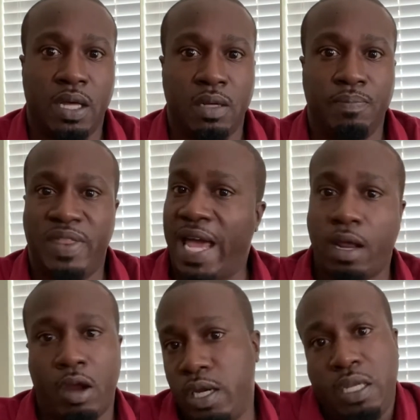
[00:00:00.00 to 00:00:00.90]
That
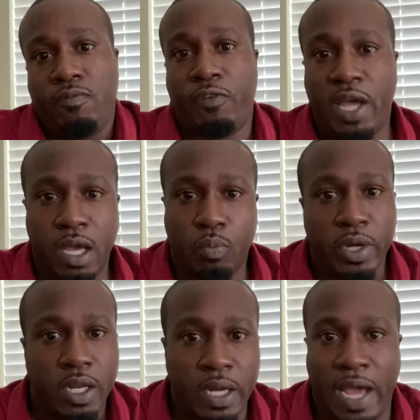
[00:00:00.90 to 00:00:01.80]
area didn't flood.
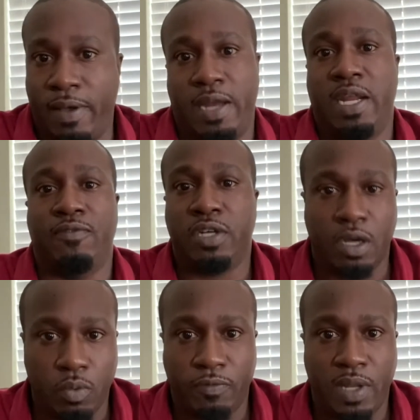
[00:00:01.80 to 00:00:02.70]
I never
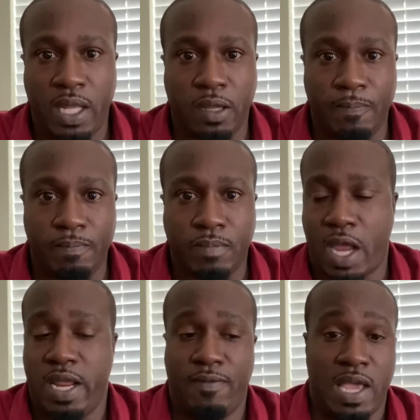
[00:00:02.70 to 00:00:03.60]
dealt with flooding. I
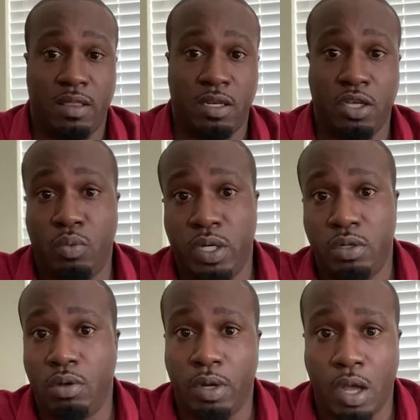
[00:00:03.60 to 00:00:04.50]
never had to deal with it
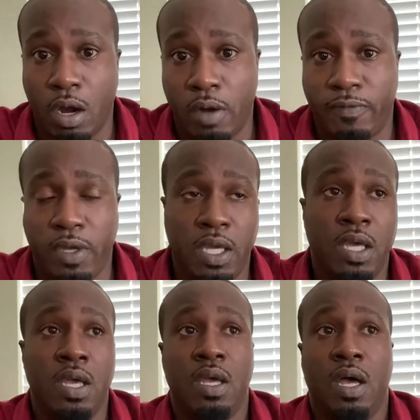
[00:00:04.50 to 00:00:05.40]
during Harvey,
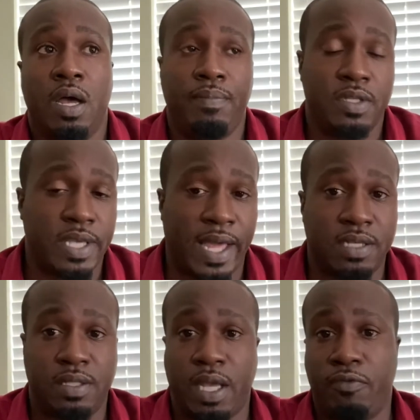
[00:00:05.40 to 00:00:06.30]
the tax
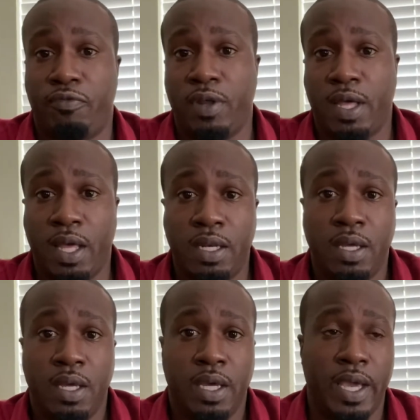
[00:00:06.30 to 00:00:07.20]
day flood,
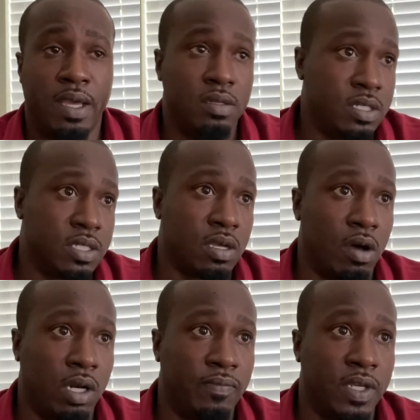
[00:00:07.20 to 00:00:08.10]
and just
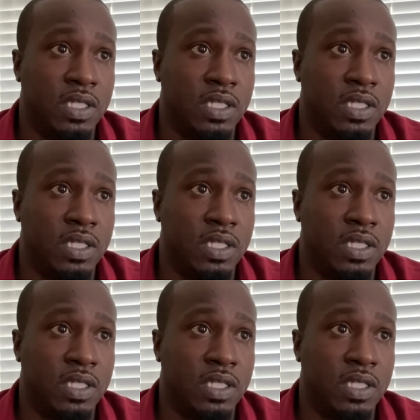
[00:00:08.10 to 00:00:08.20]
all of these